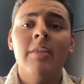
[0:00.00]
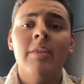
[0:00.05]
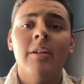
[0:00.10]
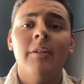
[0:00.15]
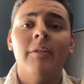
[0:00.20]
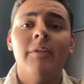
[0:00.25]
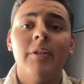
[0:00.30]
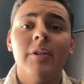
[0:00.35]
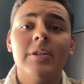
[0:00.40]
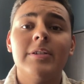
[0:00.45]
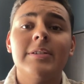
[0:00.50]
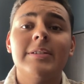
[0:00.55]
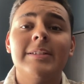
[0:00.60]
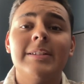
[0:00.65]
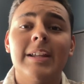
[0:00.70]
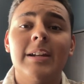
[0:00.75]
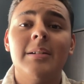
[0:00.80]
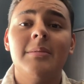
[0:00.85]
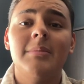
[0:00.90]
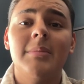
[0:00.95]
the first
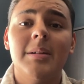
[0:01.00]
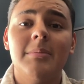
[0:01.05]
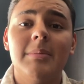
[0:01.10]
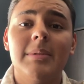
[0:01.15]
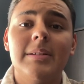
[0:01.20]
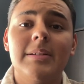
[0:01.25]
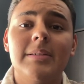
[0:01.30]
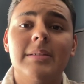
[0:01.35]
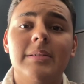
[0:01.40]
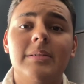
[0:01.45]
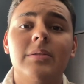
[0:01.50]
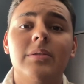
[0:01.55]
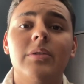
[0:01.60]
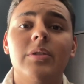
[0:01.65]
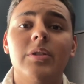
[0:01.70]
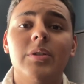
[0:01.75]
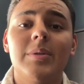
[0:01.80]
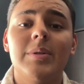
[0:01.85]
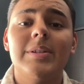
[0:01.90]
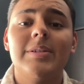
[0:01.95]
10 amendments to
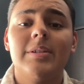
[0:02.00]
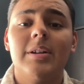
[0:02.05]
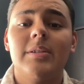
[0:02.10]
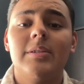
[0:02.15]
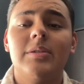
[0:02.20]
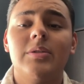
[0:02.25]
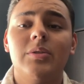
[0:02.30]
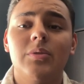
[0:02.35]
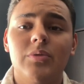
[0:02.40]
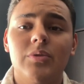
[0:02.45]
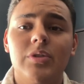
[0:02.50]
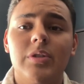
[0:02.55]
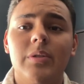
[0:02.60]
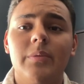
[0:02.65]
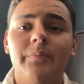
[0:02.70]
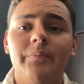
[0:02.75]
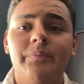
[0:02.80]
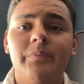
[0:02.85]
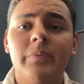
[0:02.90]
the U.S. Constitution.